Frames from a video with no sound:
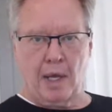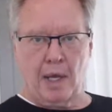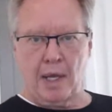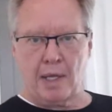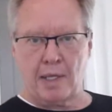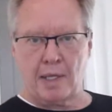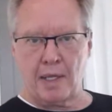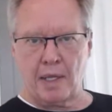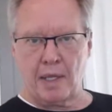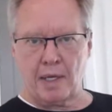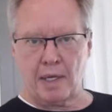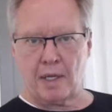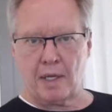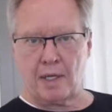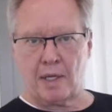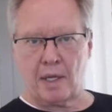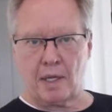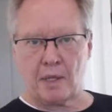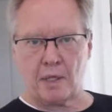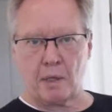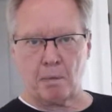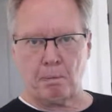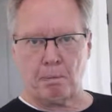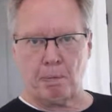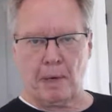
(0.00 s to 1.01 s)
And then
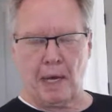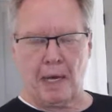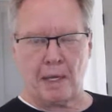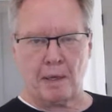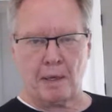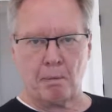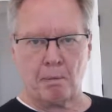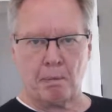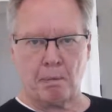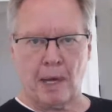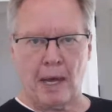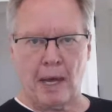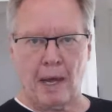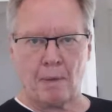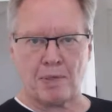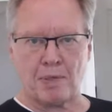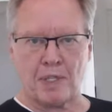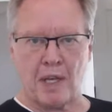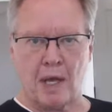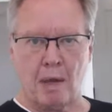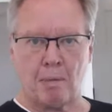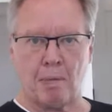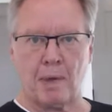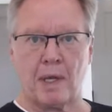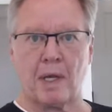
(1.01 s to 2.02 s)
another button pops
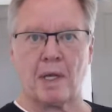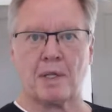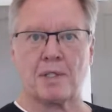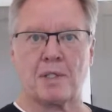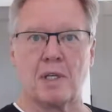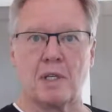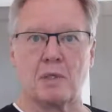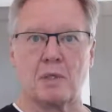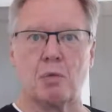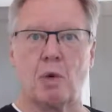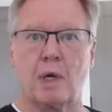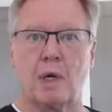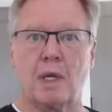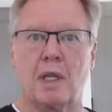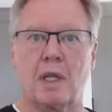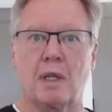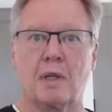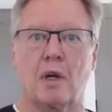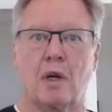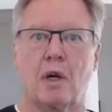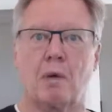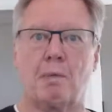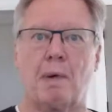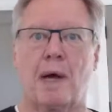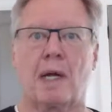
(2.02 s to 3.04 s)
up and it says, what do you
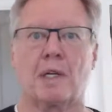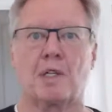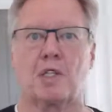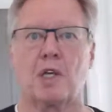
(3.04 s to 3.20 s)
know about